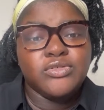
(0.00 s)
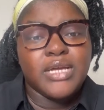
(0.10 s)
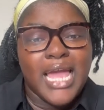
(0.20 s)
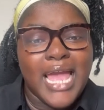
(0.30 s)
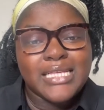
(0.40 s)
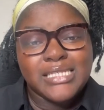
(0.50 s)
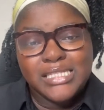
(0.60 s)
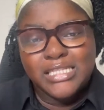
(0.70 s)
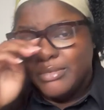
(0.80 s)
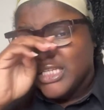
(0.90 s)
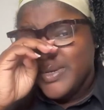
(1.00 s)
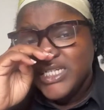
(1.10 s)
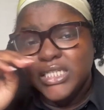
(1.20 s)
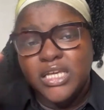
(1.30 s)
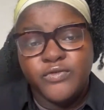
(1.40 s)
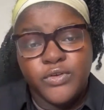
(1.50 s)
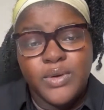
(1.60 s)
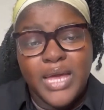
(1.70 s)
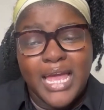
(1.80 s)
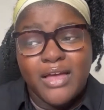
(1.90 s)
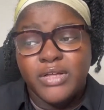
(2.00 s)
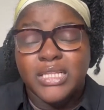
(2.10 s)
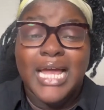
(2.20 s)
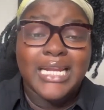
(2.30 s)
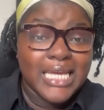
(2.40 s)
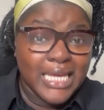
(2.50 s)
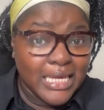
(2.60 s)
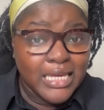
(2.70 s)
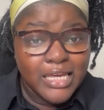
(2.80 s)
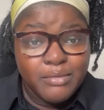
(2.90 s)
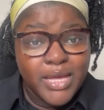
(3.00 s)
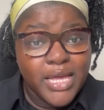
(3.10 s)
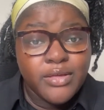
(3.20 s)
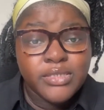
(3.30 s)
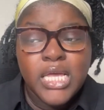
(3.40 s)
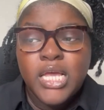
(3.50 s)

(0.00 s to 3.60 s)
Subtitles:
you can access them, especially if you have a lot of canned emails.